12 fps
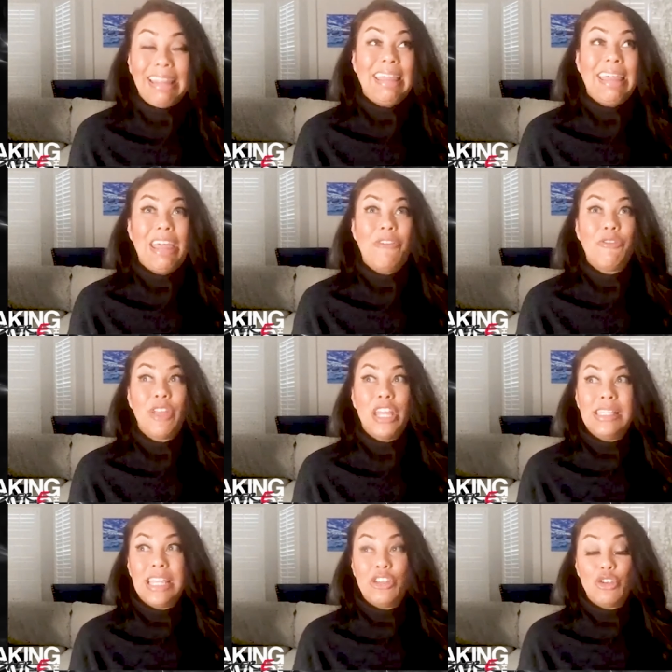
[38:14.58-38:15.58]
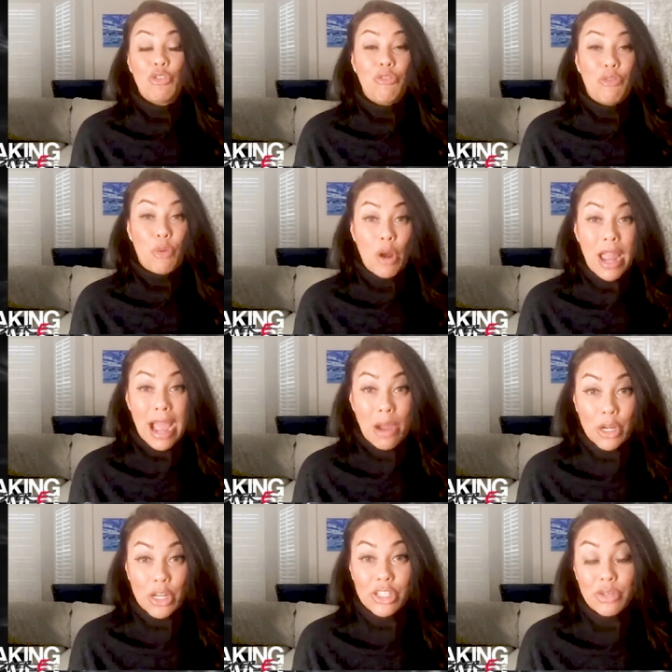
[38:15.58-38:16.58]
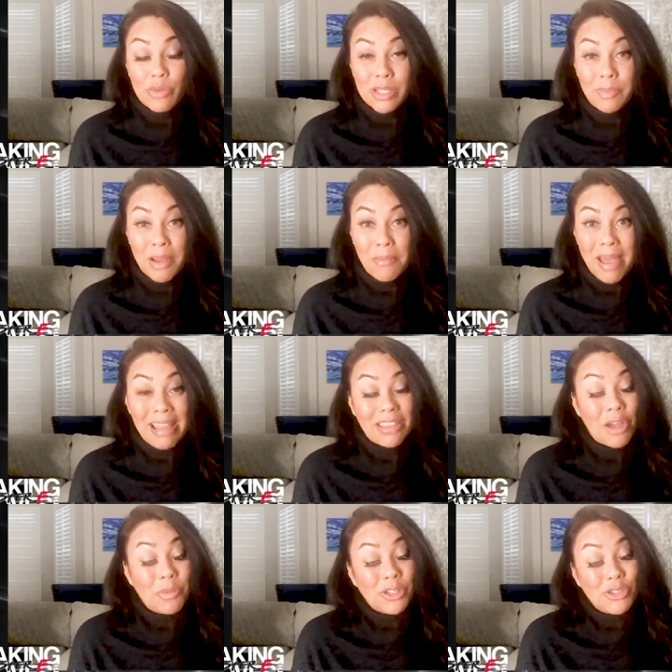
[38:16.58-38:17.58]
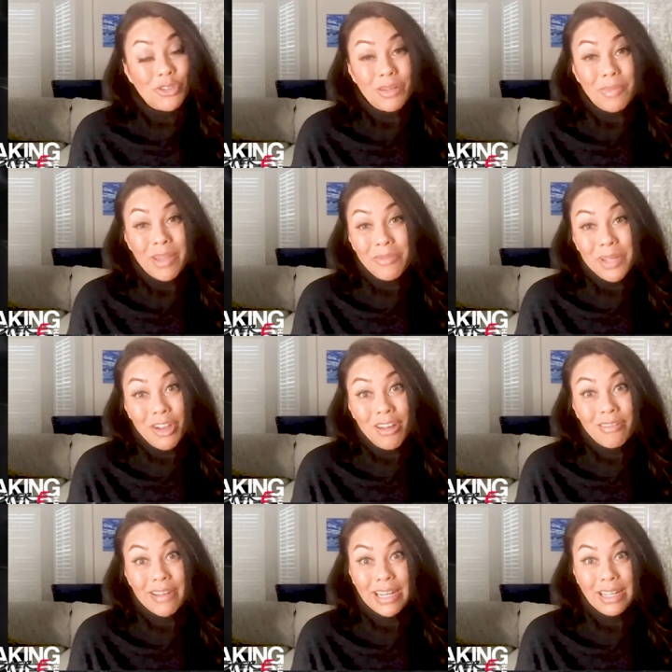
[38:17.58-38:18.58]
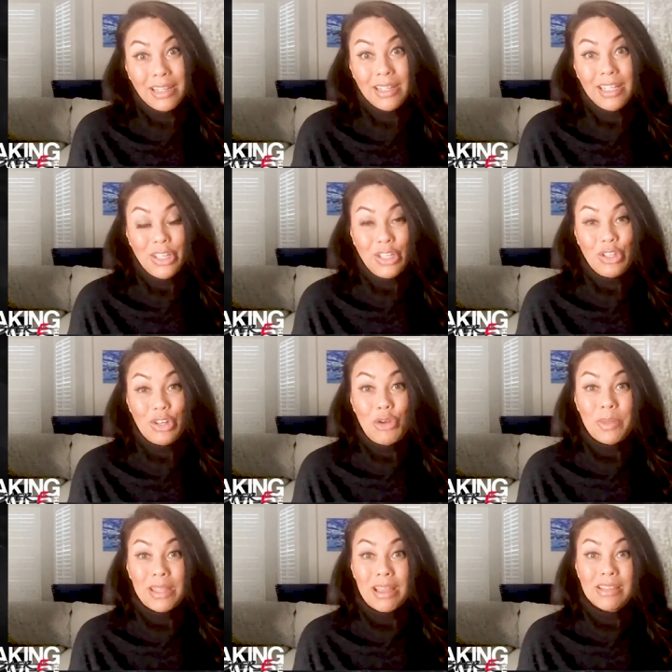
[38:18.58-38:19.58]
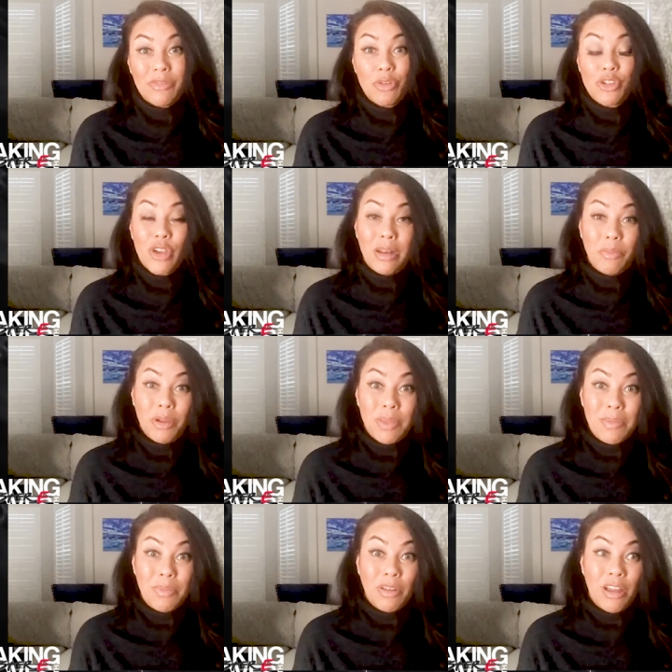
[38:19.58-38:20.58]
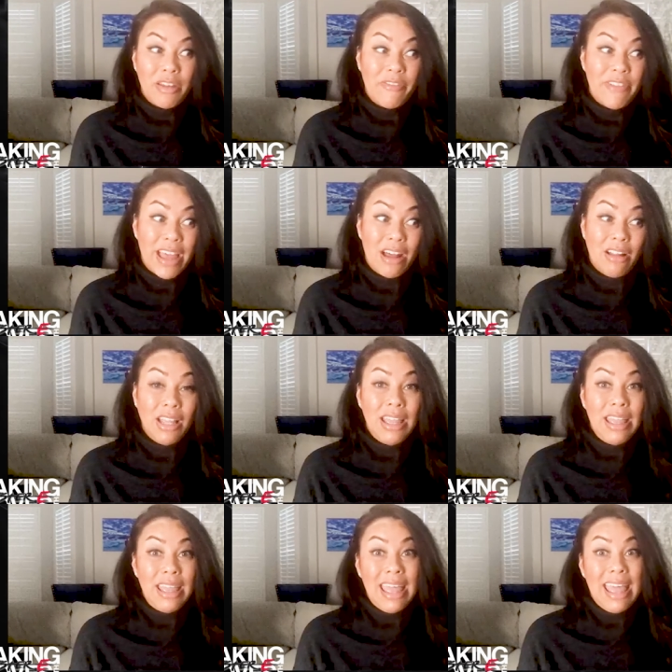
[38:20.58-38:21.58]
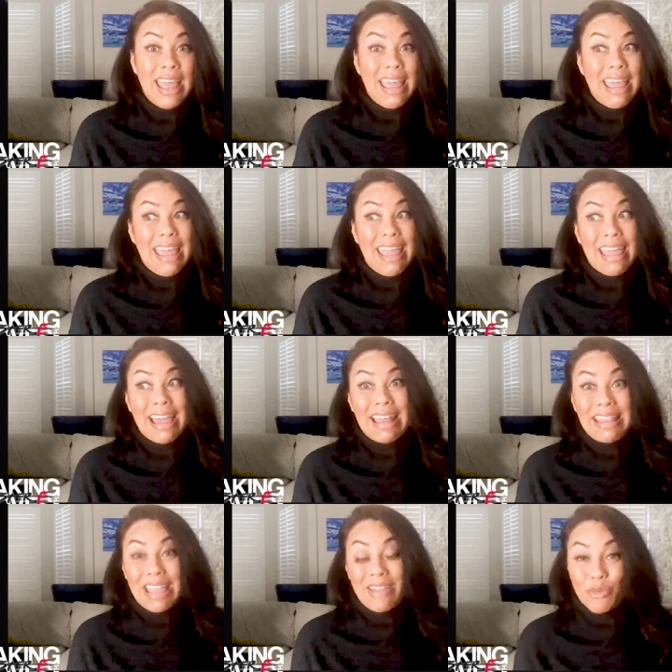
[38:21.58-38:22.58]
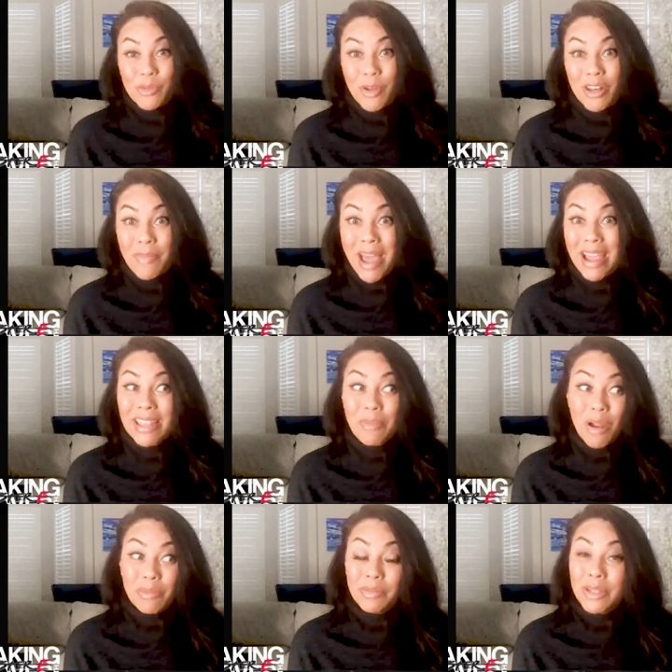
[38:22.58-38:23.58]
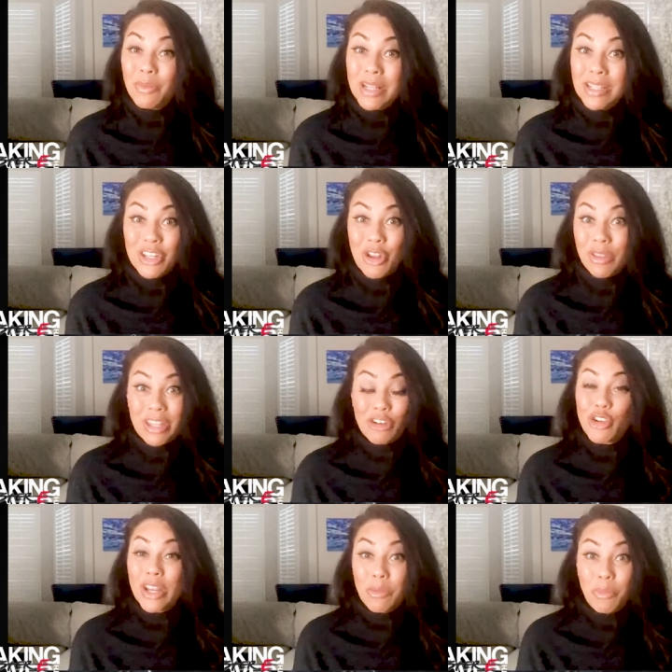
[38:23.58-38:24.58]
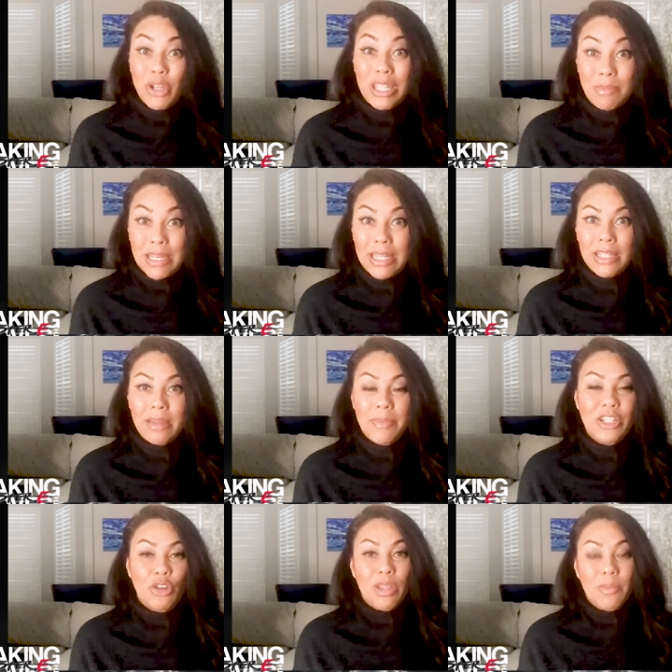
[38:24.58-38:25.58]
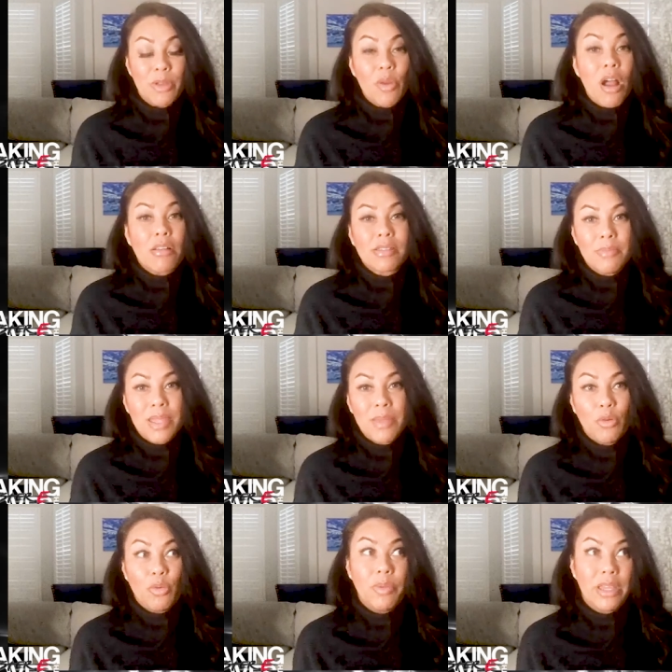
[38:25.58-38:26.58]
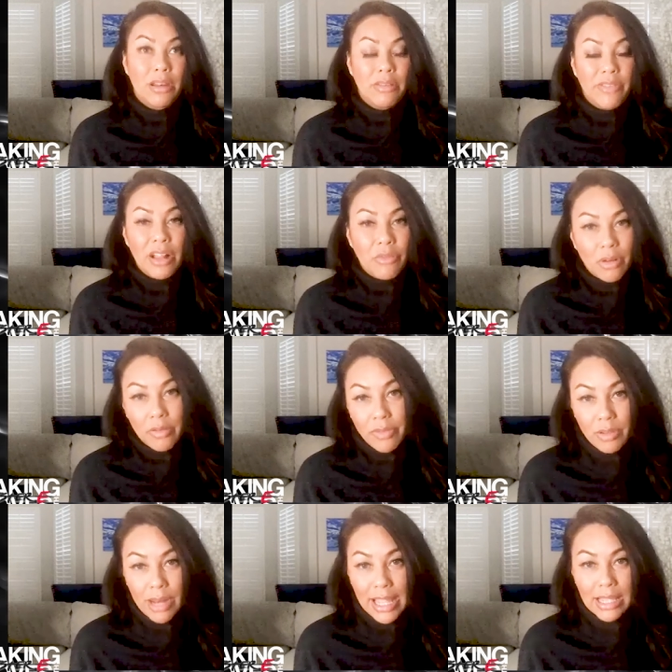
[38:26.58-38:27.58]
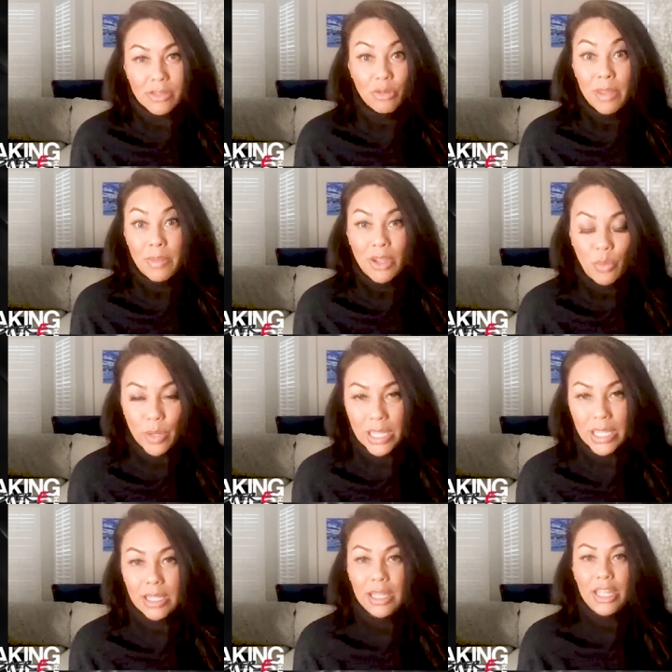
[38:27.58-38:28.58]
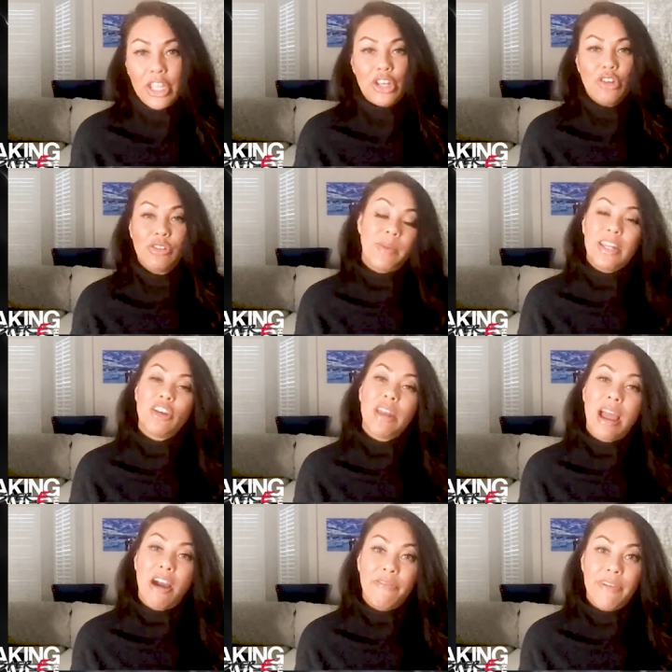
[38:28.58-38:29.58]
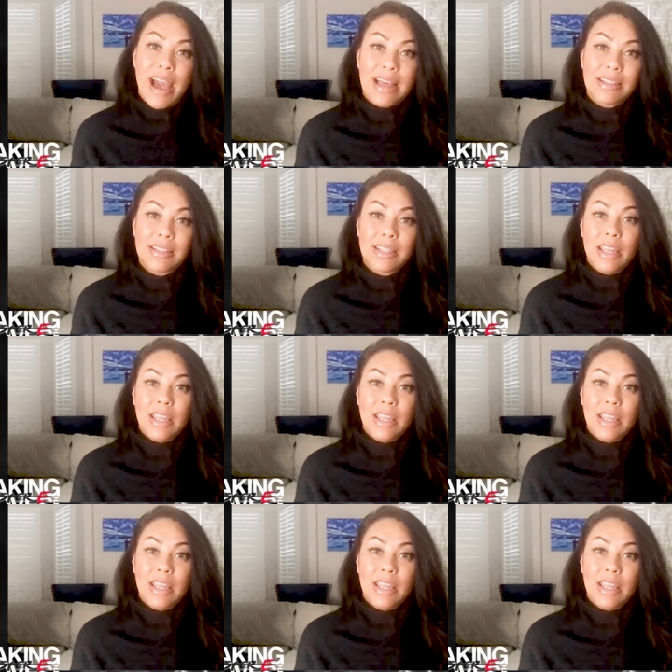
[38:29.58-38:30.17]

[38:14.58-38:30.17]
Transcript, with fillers: If it takes you four hours to respond back, the opportunity might have been gone already you know, because if we're trying to put people on avail and they haven't responded back, they probably went, you know, and they're trying to book immediately. I mean, don't get me wrong, some people will be on avail for a few days or maybe a week, you know, depending on how fast